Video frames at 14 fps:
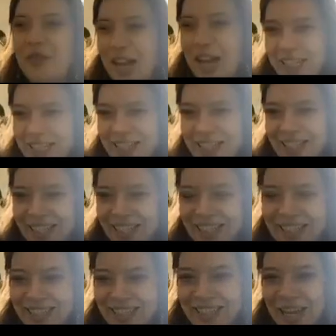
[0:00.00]
advice
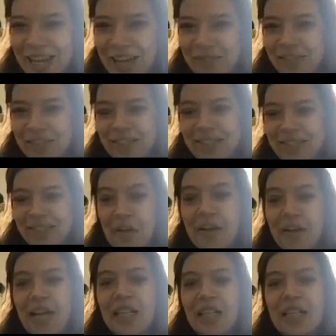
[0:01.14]
that I have in this
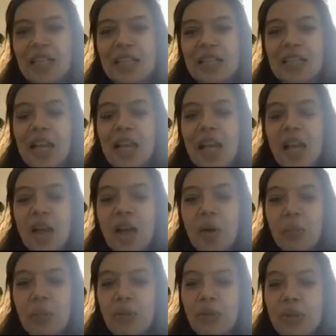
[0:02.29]
area is
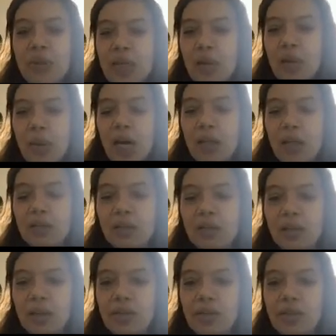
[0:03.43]
when you think
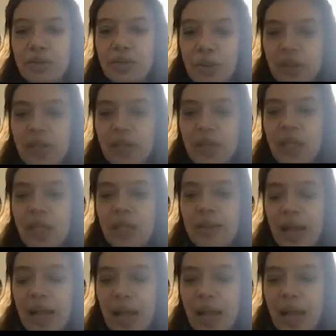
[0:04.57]
about
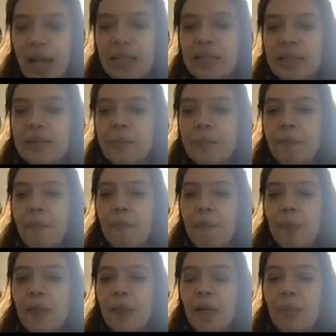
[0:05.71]
attributing ads,
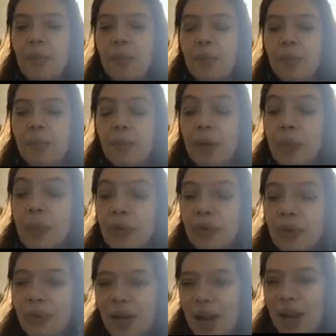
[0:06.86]

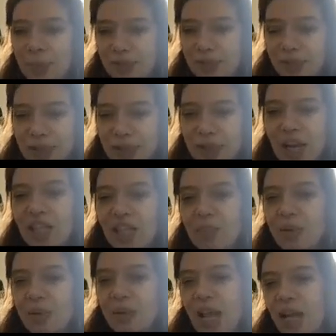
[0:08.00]
both Apple search
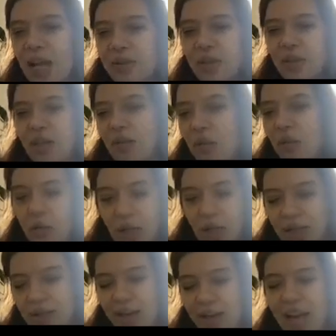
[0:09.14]
ads, but actually
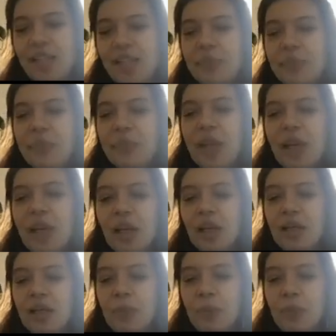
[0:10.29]
all other ads,
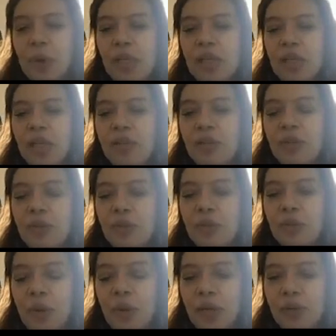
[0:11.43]
it's important that
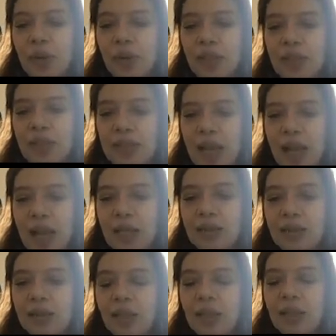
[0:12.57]
you try to
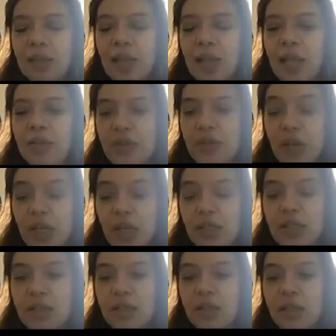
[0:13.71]
understand not
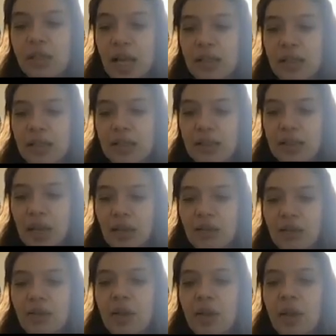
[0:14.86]
just the ad
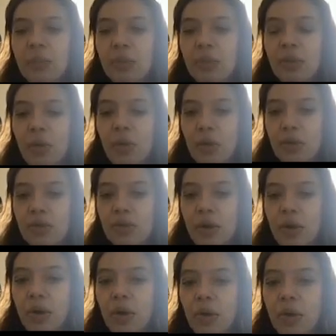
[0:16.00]
itself, but
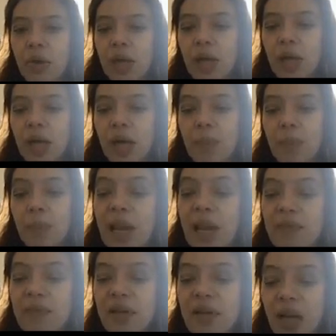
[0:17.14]
also
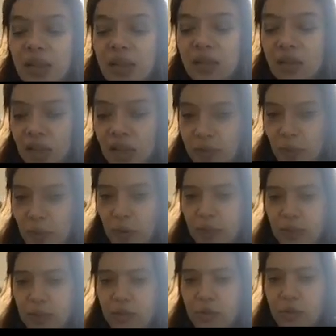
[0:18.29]
every other touch
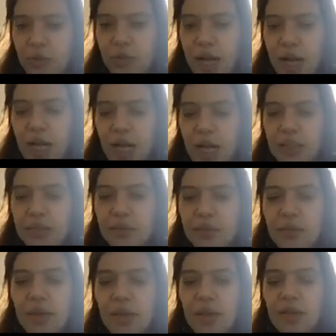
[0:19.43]
point that the user
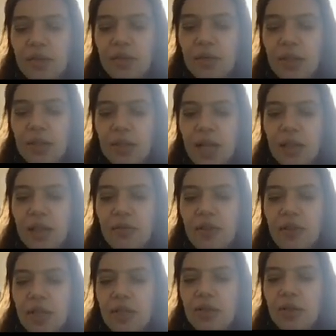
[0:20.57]
has. So instead
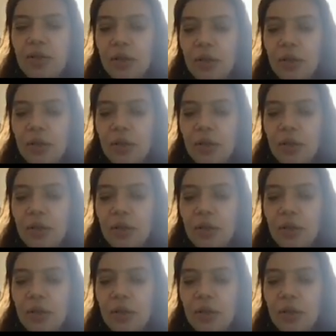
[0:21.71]
of just